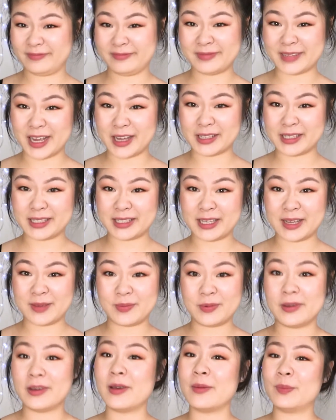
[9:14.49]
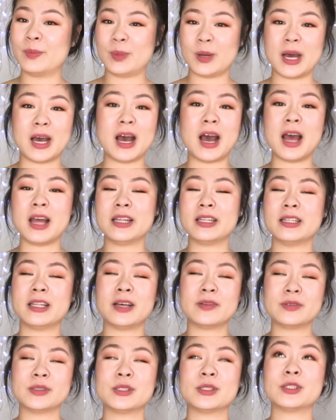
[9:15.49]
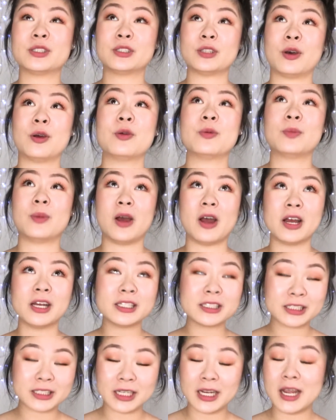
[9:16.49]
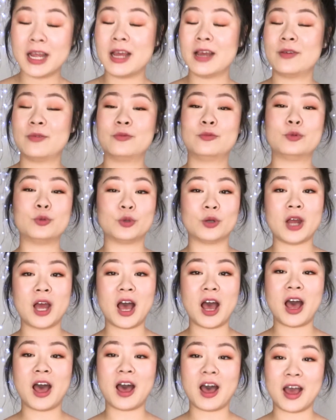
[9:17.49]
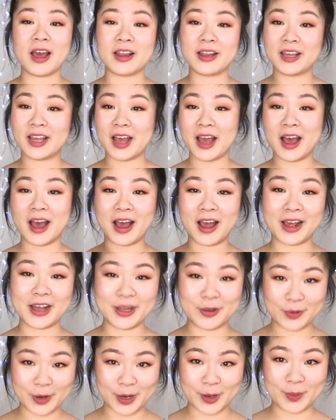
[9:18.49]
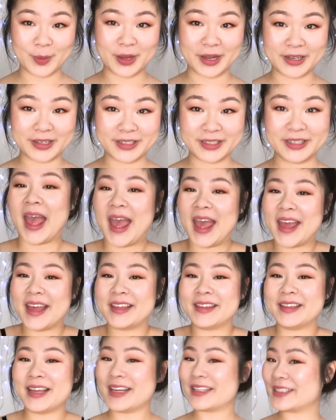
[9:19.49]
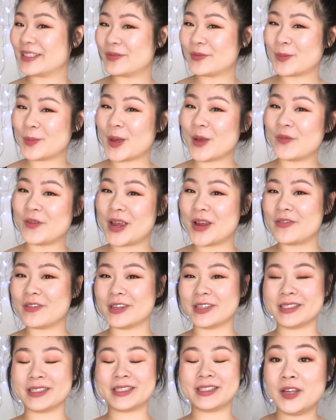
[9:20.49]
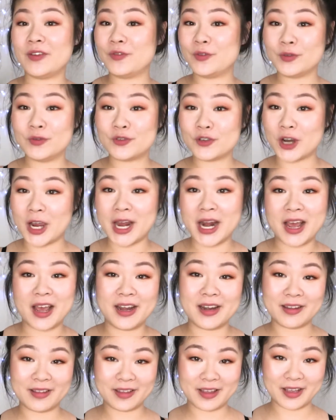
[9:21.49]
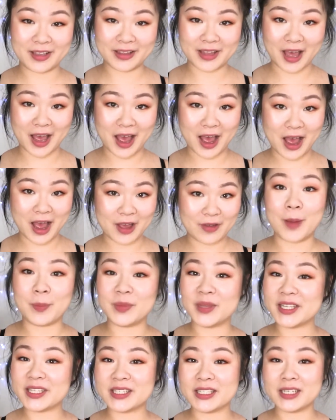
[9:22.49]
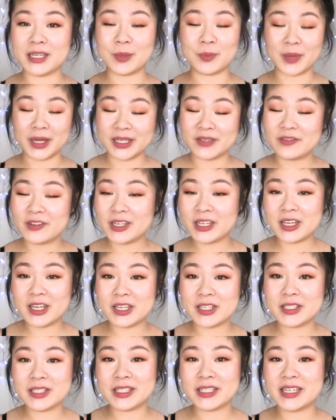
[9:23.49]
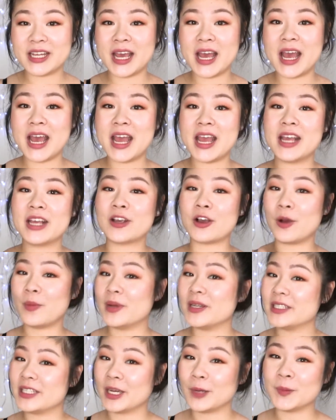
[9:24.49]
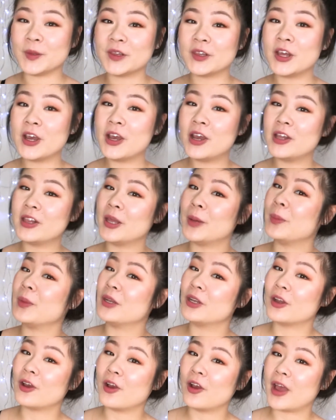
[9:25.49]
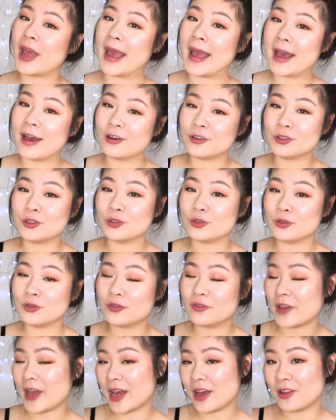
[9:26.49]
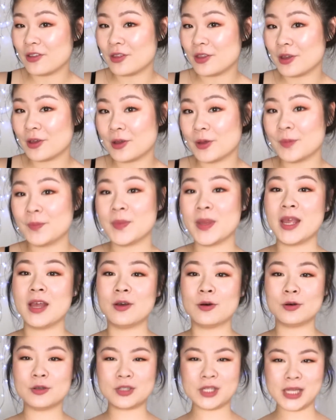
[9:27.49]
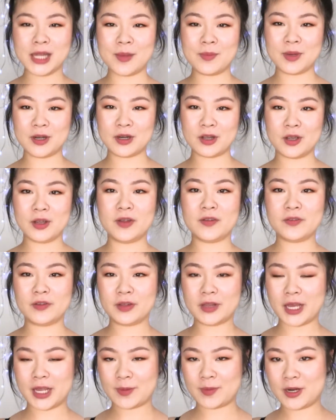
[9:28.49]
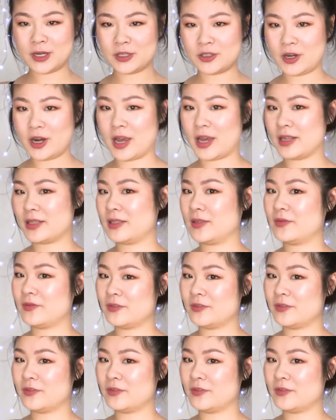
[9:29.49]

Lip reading: I'd skip it, but I love it so much. Would highly, highly recommend. And that's it for my favorites. If you've tried out anything that I've listed in my videos today, comment down below, let me know how you found them. Also let me know if you like my dress.